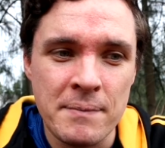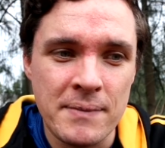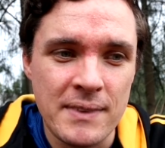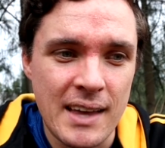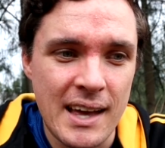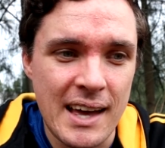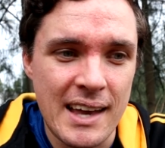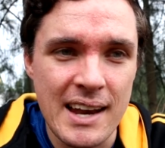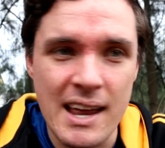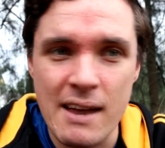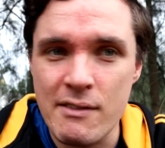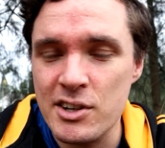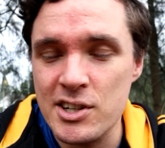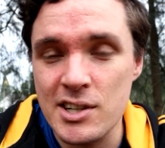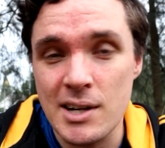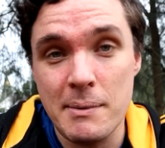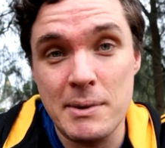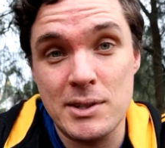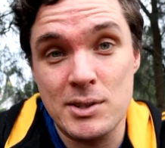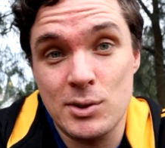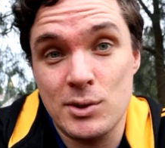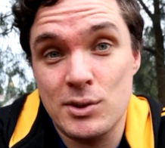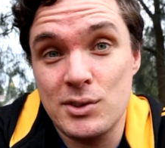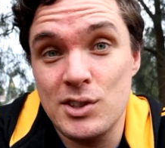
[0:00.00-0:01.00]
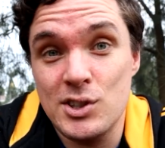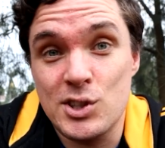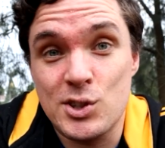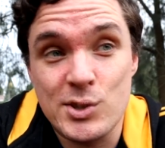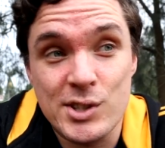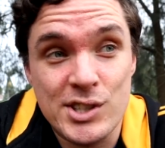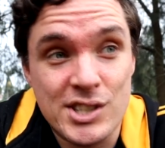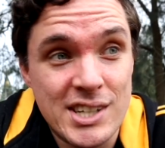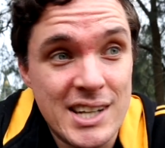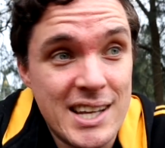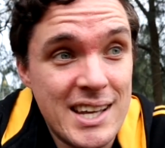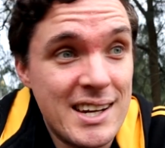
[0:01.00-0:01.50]
And every time I took
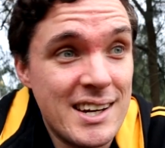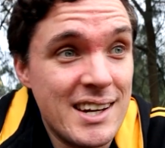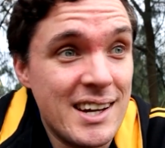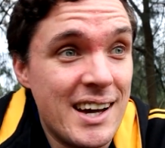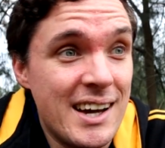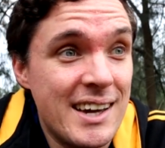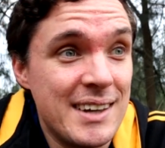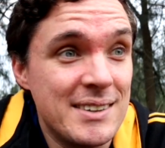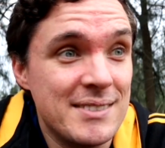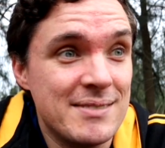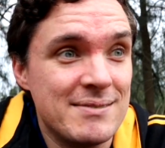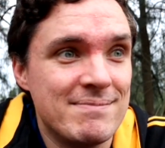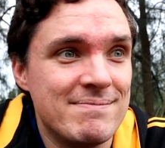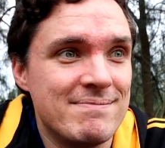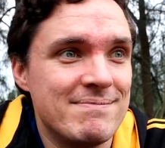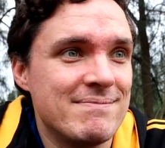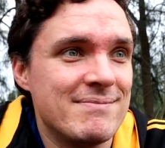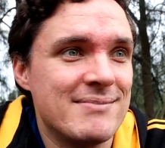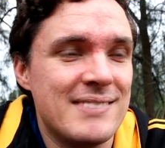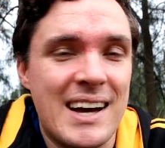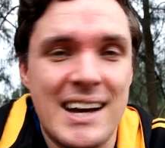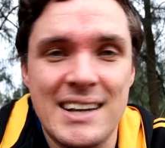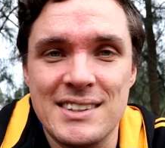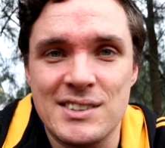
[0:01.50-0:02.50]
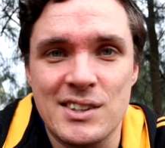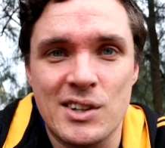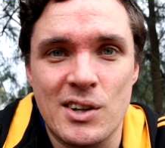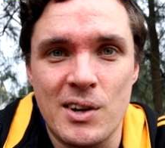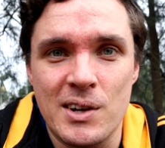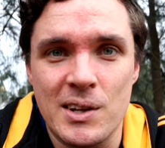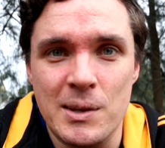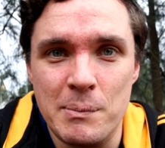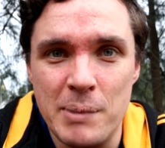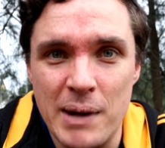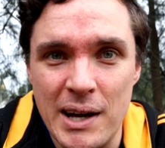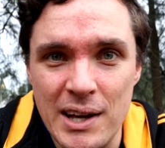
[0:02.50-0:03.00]
nutrition in, I had to go
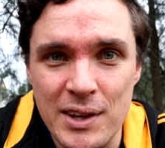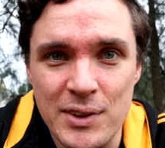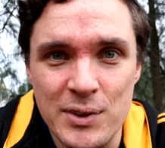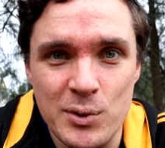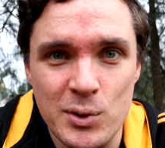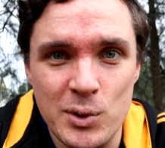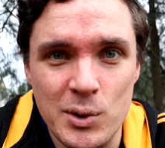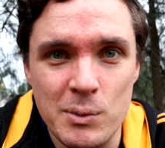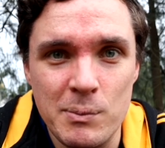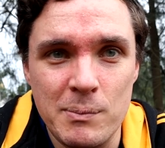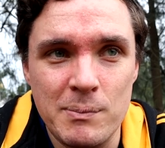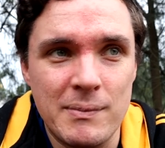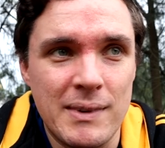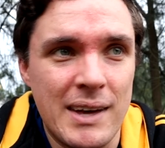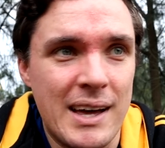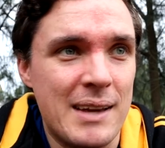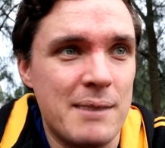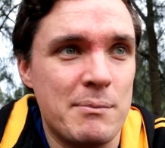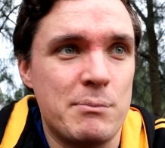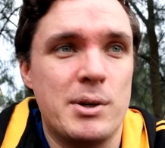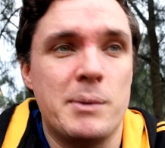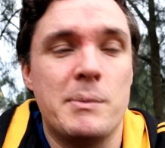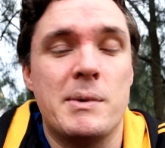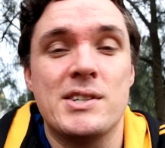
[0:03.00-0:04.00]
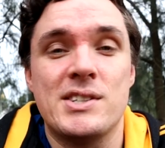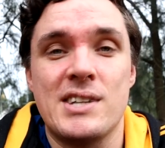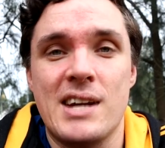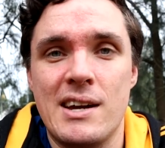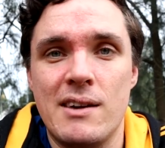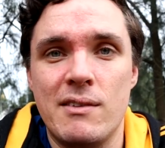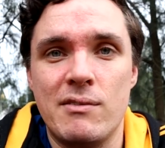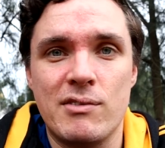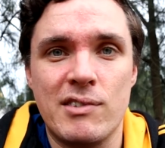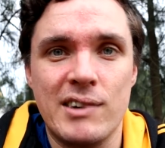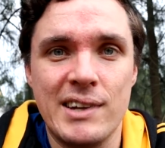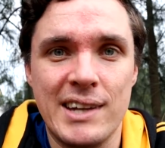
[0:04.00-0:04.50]
to the bathroom at pretty much
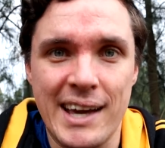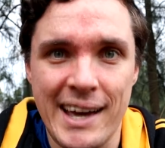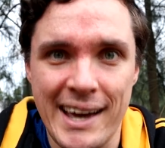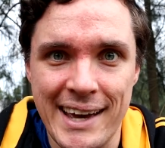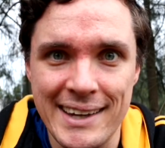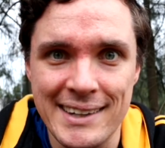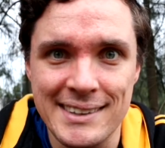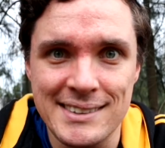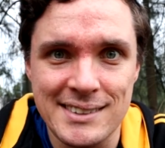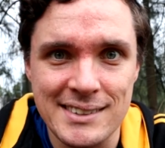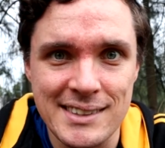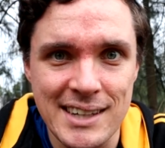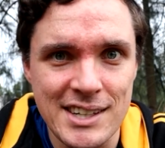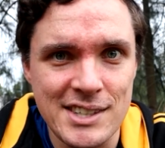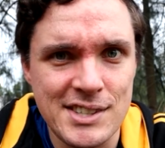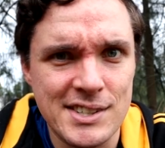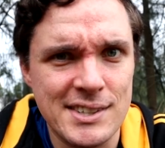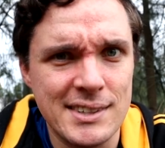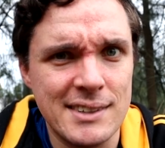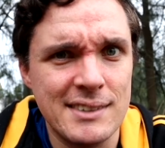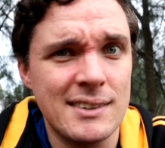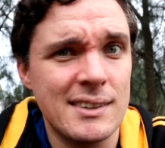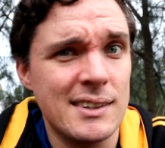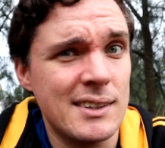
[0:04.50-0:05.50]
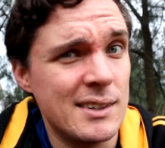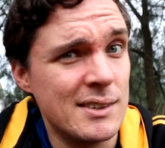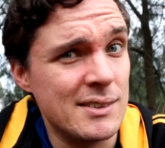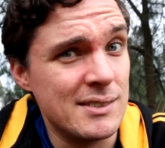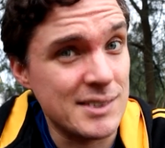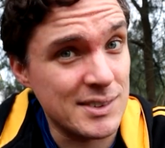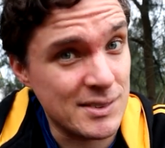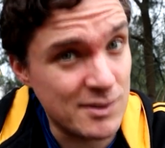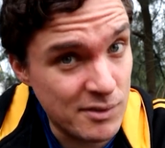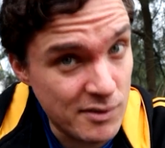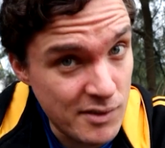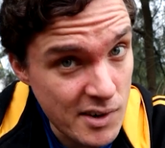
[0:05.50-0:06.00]
every aid station. It
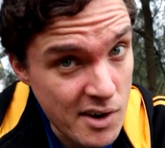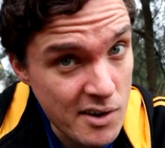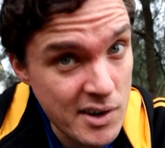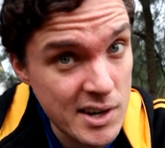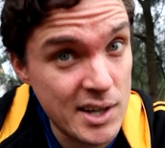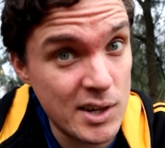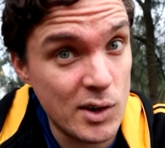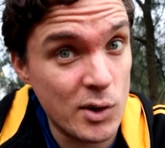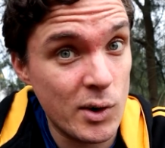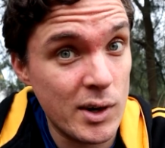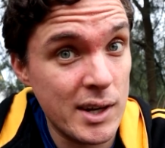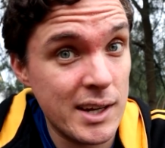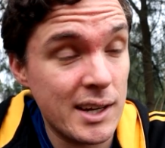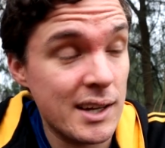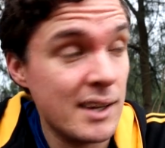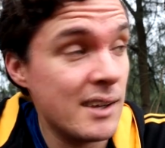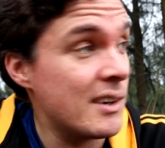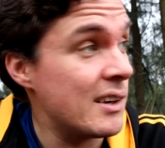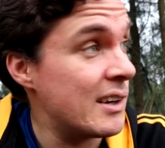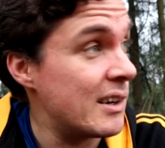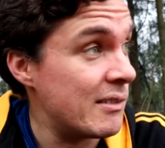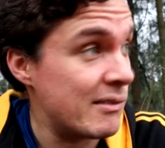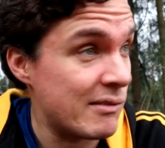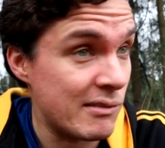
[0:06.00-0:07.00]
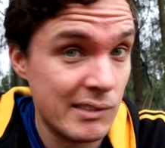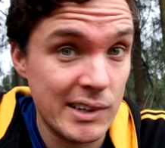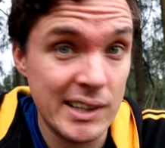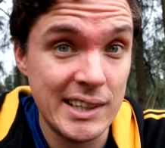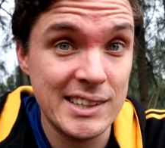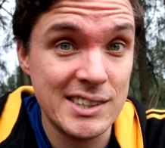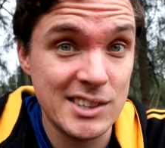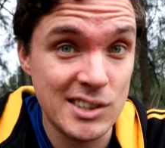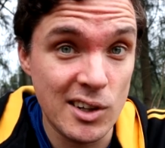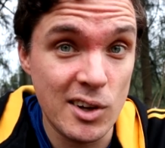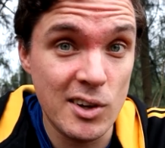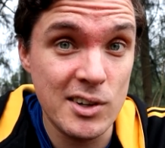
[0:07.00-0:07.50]
was very annoying. It
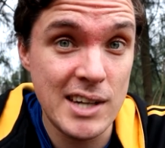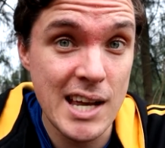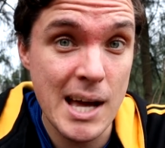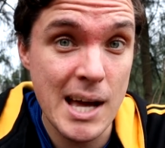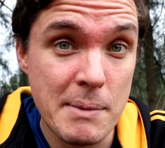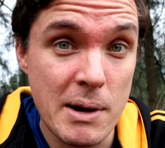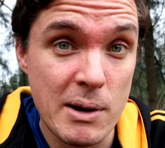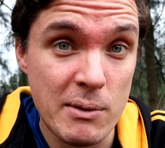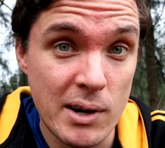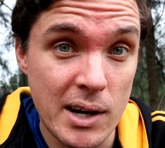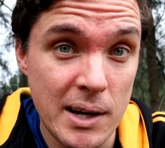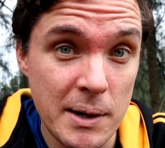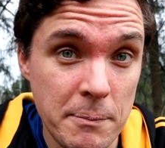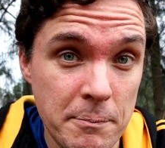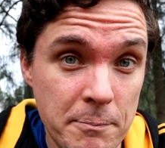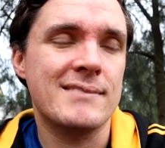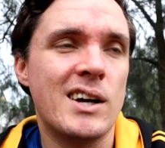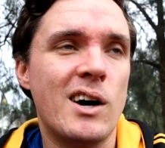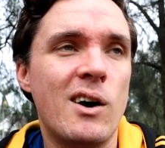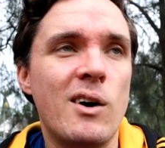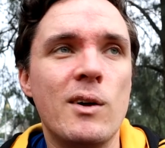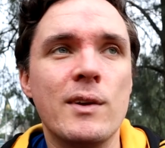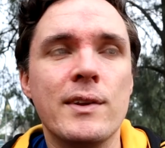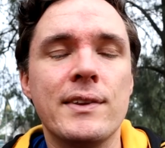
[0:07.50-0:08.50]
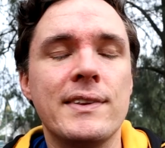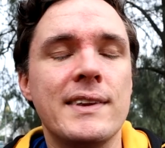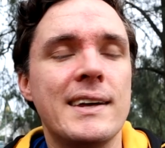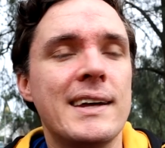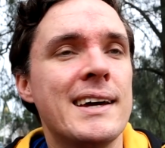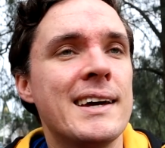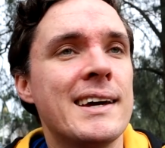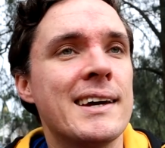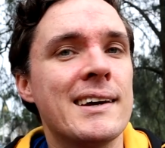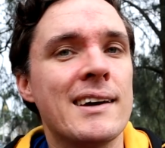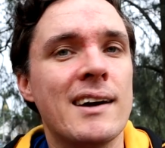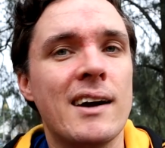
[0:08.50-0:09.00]
really slowed my run. The whole
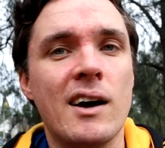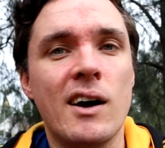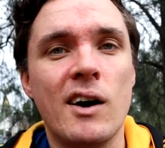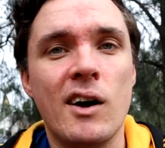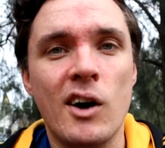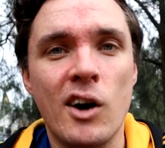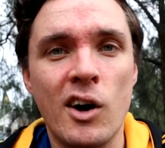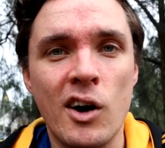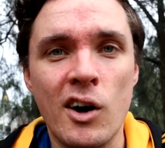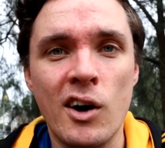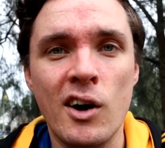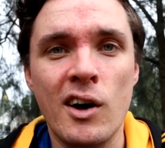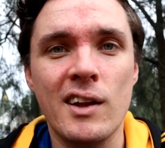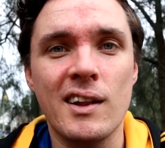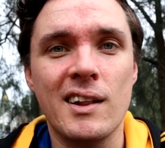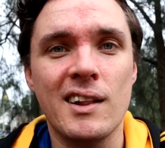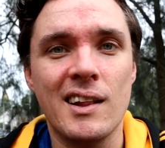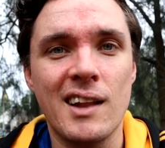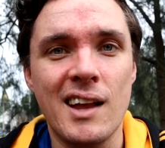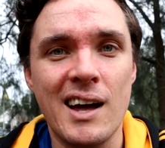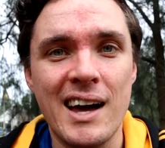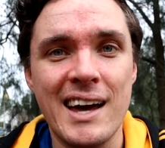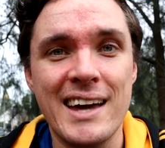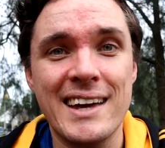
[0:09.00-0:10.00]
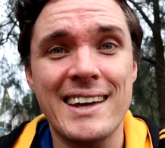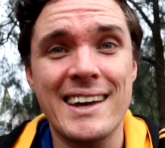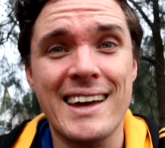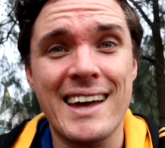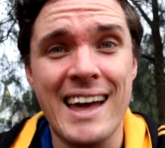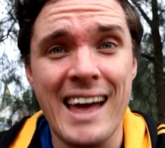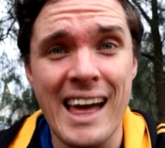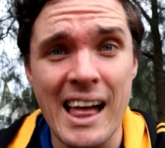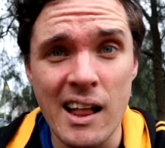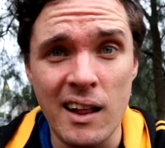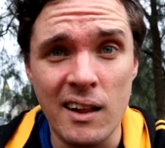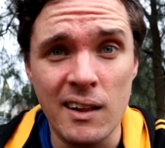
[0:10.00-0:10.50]
thing hurt like
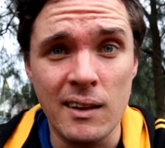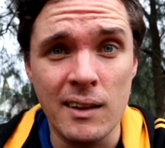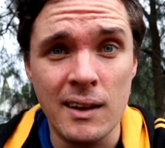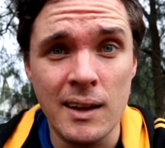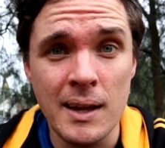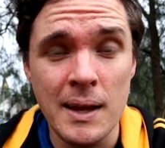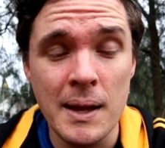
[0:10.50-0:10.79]
hell.